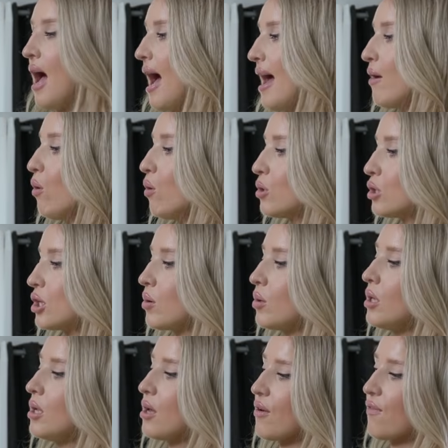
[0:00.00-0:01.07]
and also
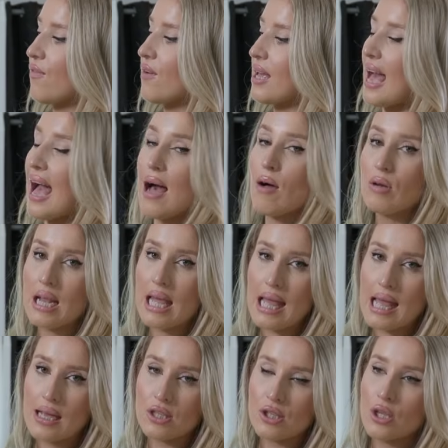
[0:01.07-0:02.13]
look for
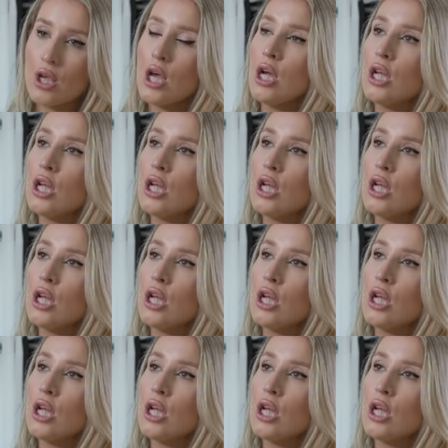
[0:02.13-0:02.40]
cowlicks,